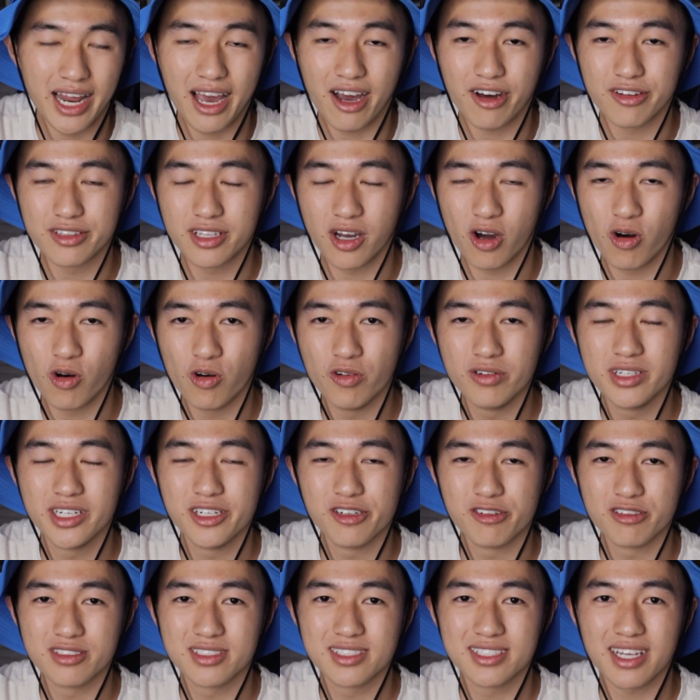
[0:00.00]
how the whole
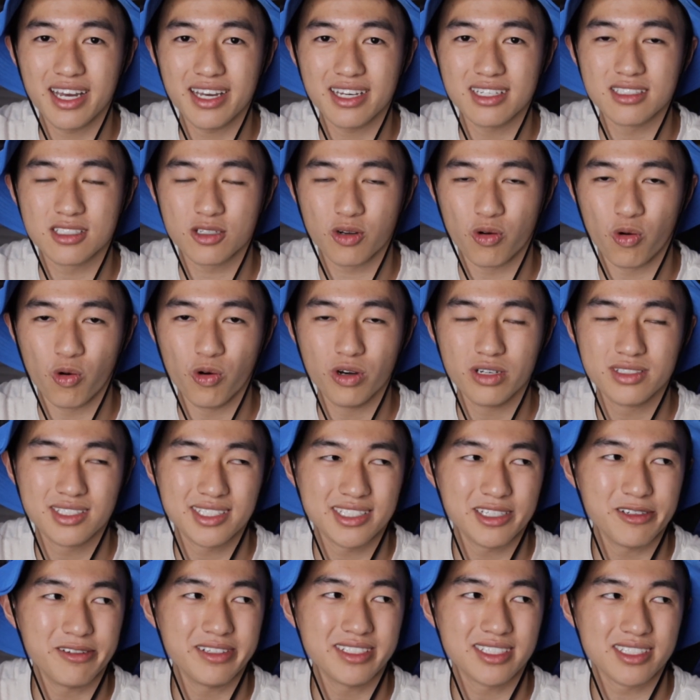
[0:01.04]
neuroscience core
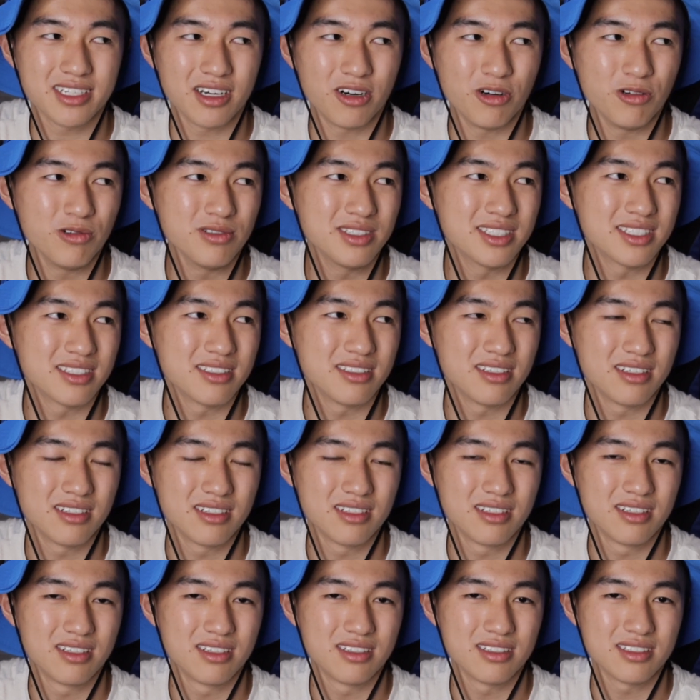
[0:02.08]
series goes,
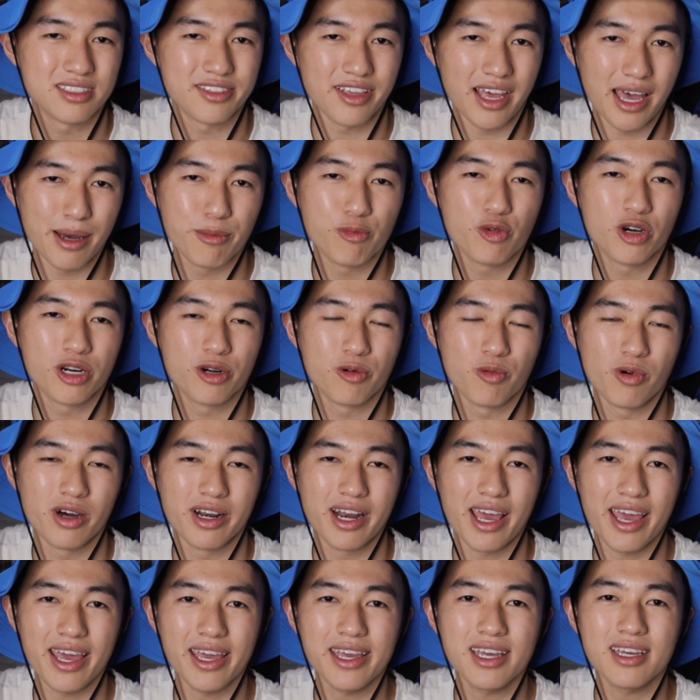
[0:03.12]
so
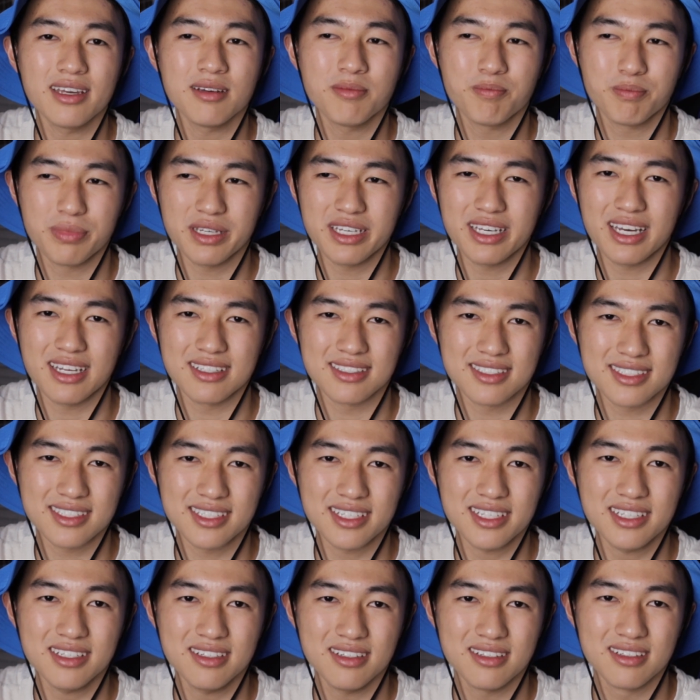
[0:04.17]
M101A, B, and
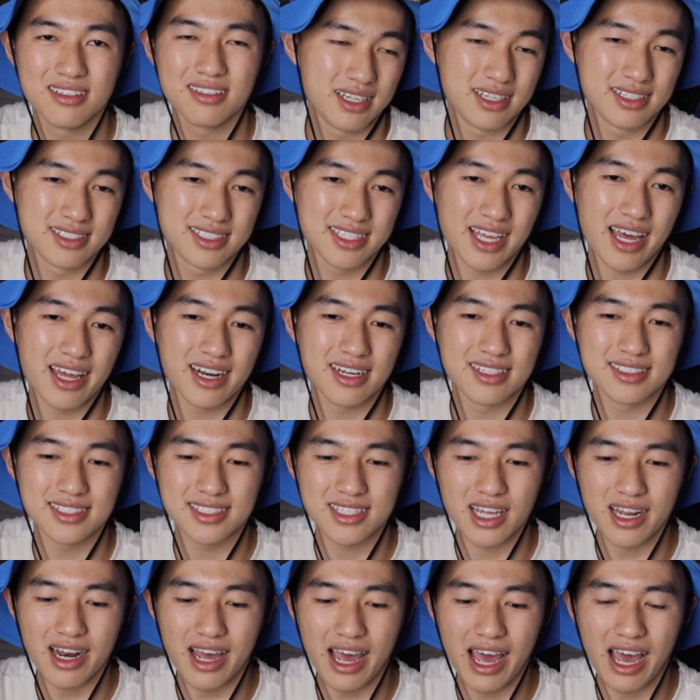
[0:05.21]
C, is that
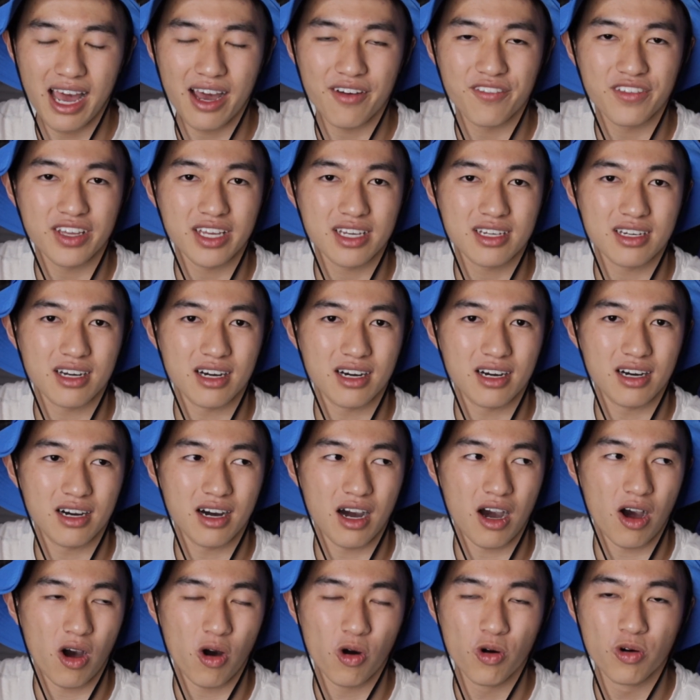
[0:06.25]
instead of having
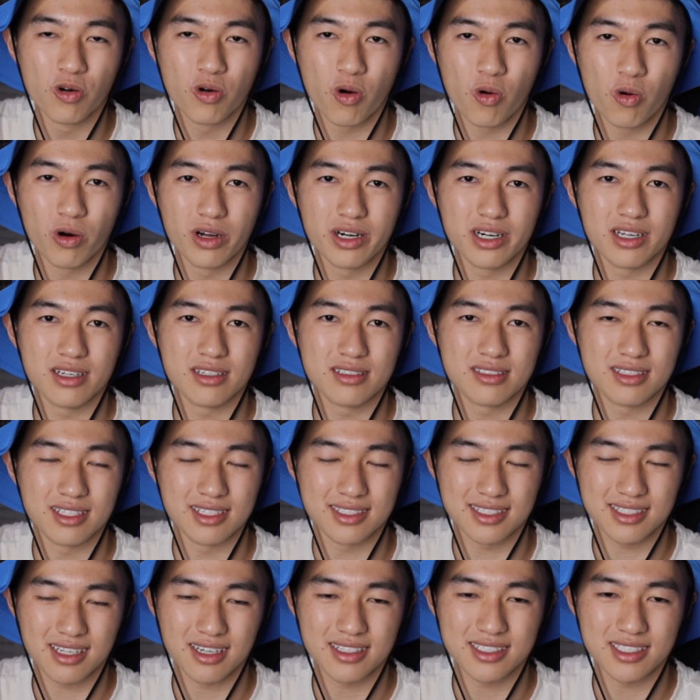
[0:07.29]
a whole quarter
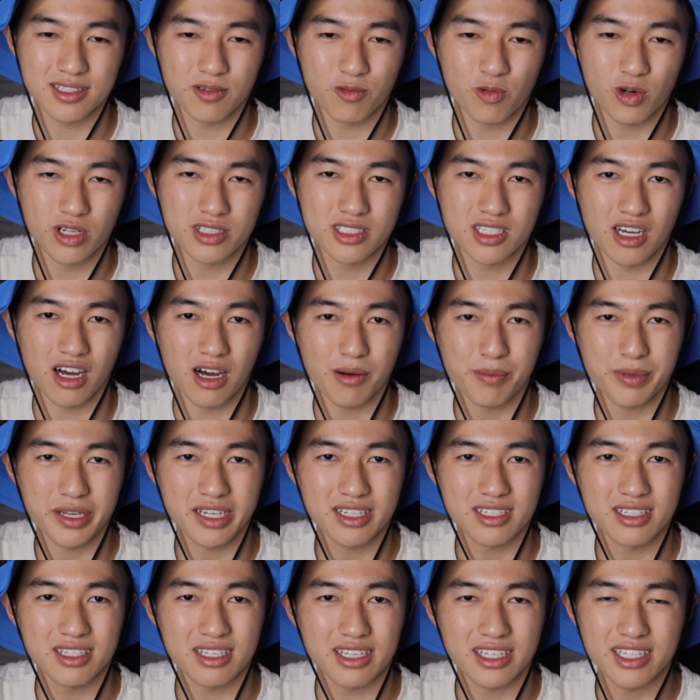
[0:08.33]
discussing one
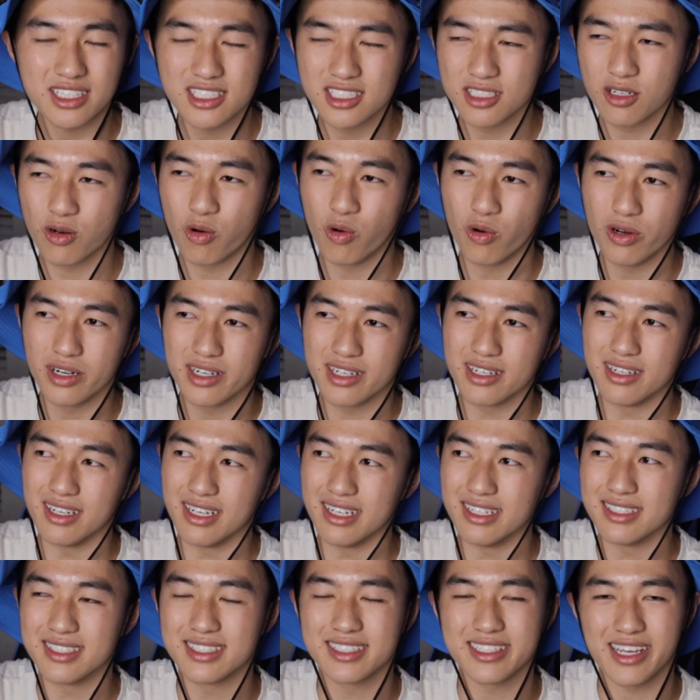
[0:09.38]
topic, each quarter
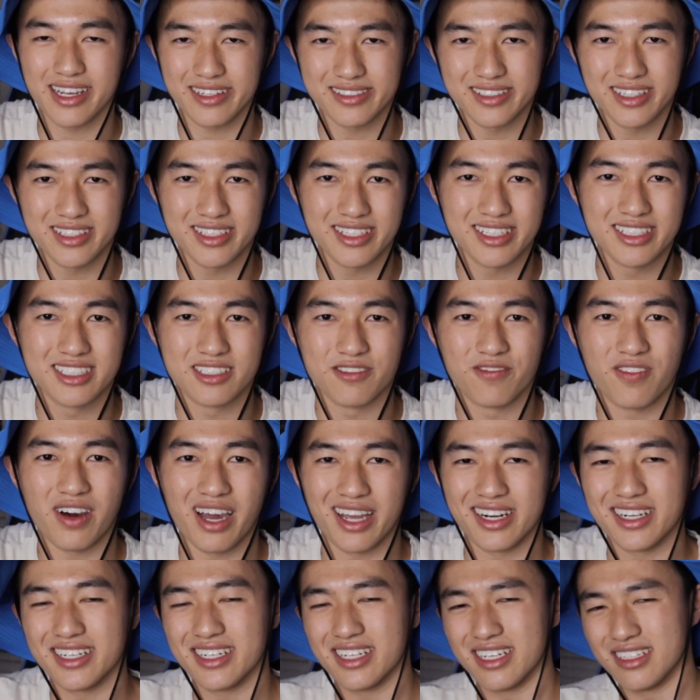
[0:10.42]
is technically
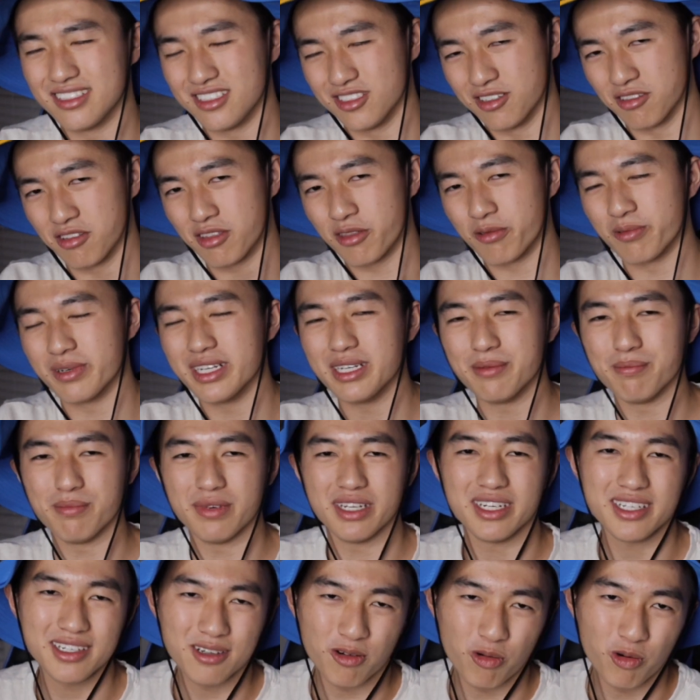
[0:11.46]
divided into 3
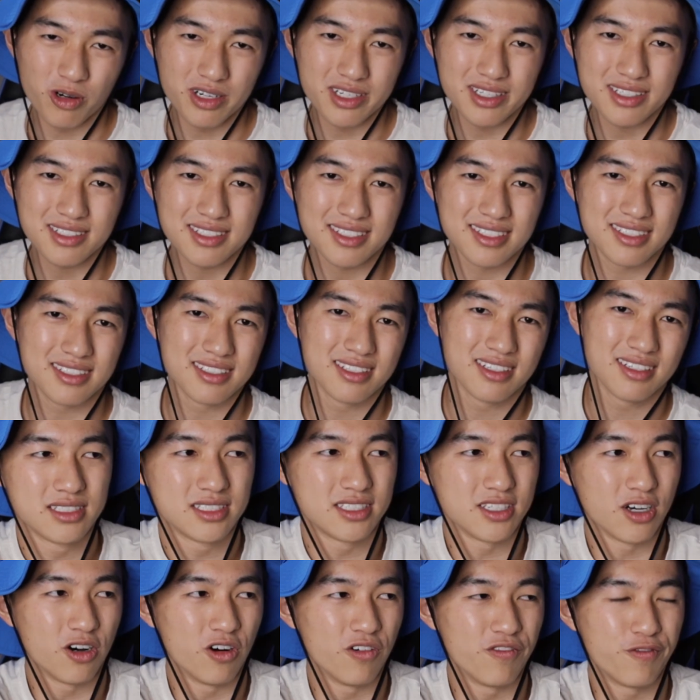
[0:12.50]
mini quarters.
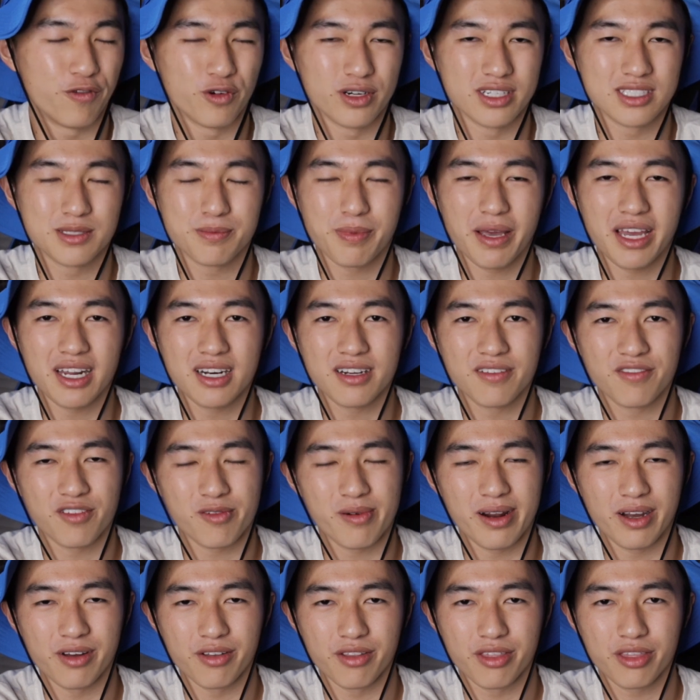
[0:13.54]
So for the span of
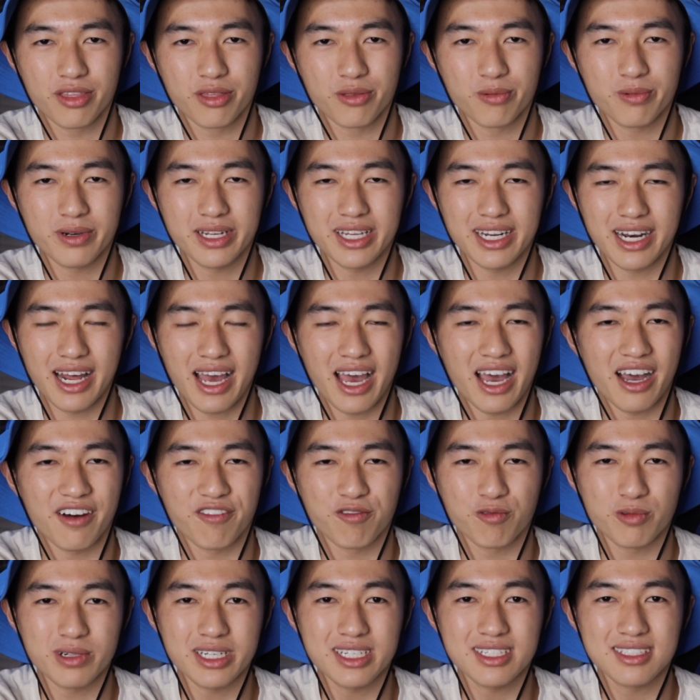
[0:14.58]
around
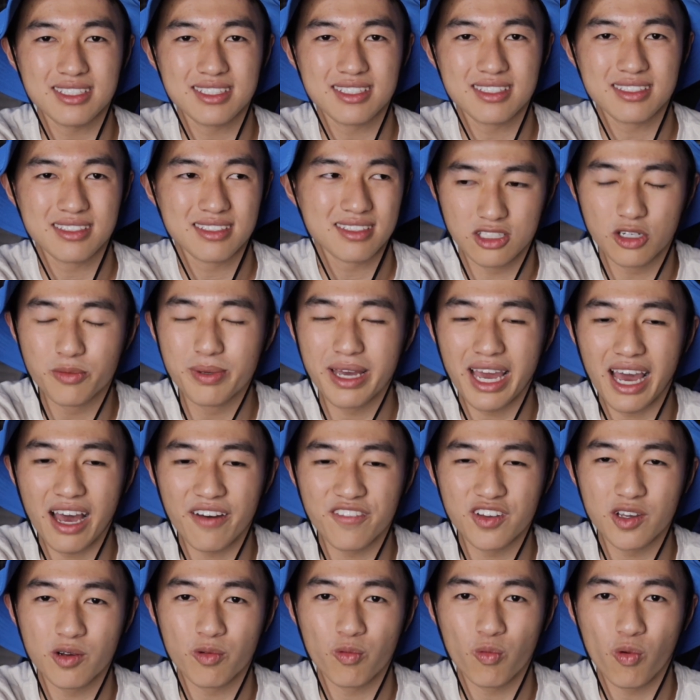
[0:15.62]
3.5 weeks, you'll be
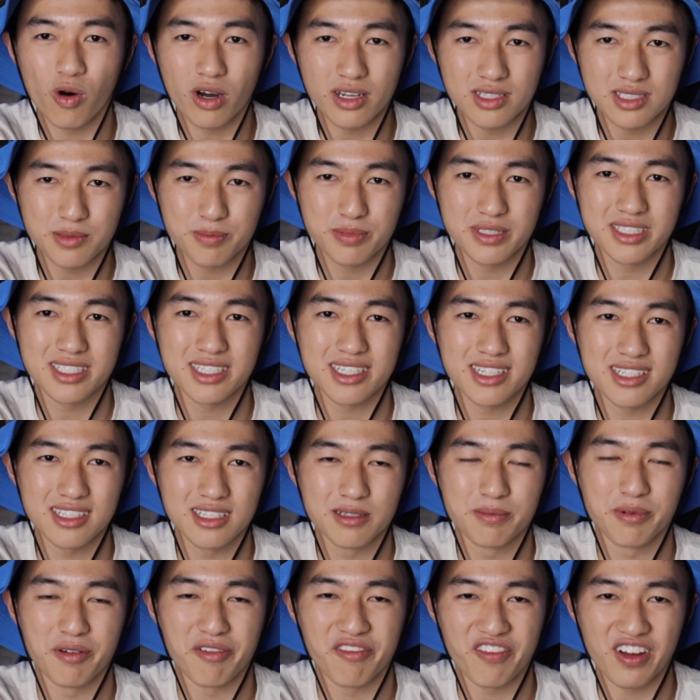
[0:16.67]
having one particular
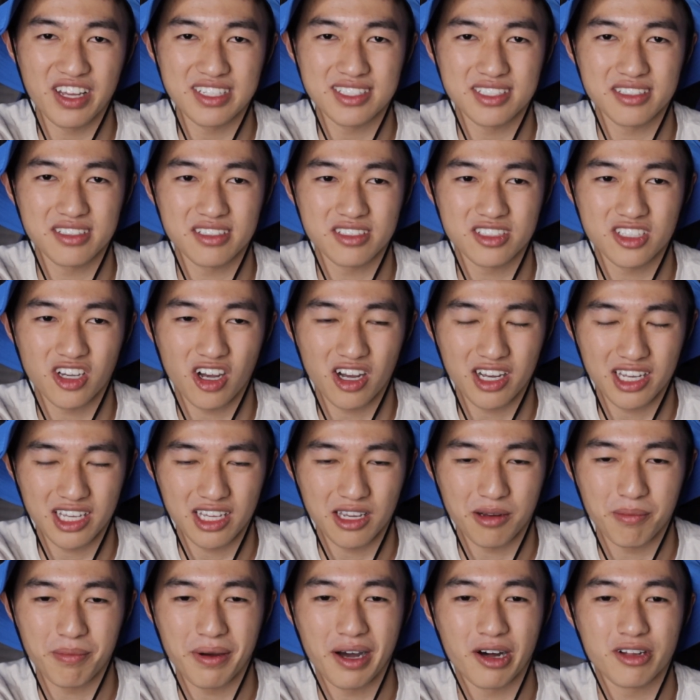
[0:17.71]
professor talking
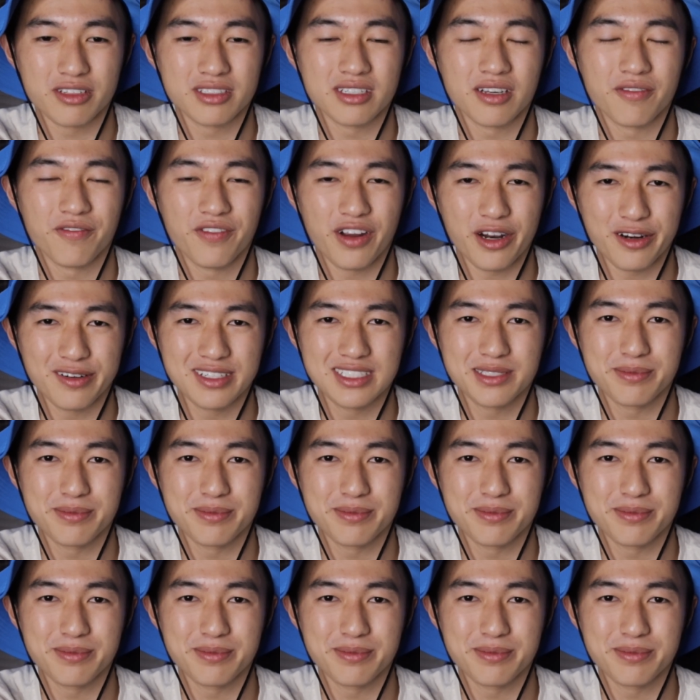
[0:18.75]
about very